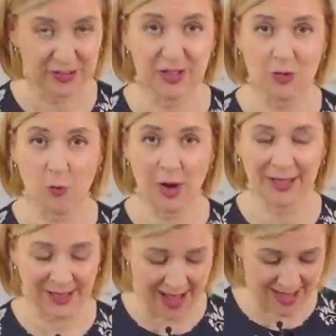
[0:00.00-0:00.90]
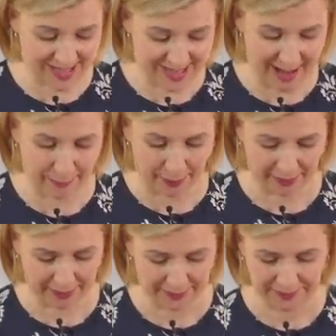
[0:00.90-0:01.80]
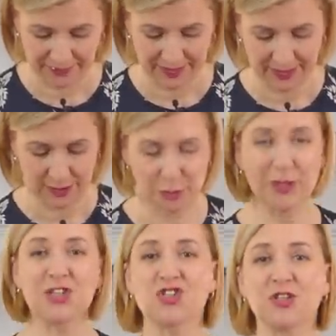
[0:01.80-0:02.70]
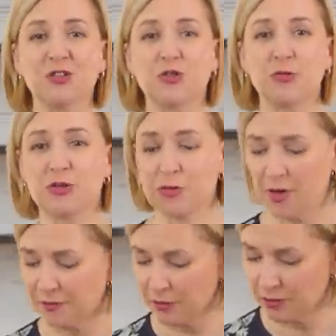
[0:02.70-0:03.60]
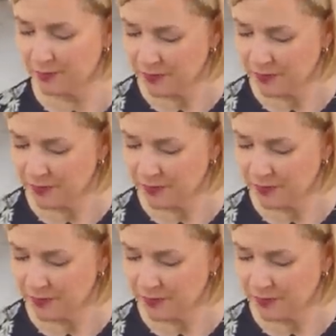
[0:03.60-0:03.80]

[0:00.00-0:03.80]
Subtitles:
Just one last step, traditional to a truffle.